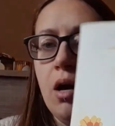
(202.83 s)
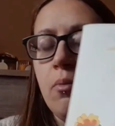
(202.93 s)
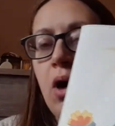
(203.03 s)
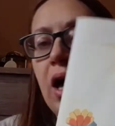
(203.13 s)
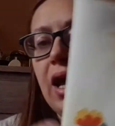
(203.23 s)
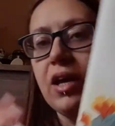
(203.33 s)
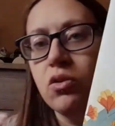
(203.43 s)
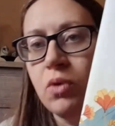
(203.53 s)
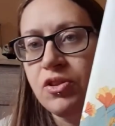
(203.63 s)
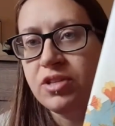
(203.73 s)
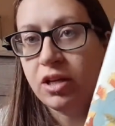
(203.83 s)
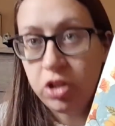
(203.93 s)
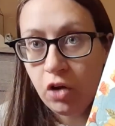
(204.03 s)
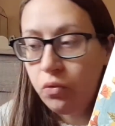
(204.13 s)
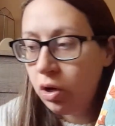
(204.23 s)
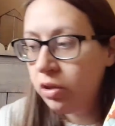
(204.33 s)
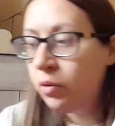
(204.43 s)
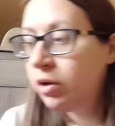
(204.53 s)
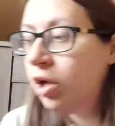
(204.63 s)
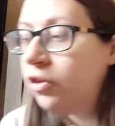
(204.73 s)
But I like the ones that cloth,
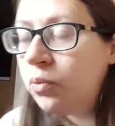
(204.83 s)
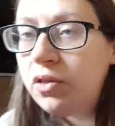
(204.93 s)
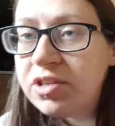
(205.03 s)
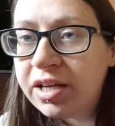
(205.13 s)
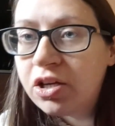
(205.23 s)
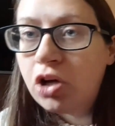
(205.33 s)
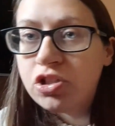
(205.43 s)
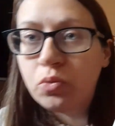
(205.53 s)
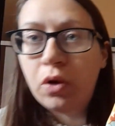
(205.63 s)
the cloth ones, like cotton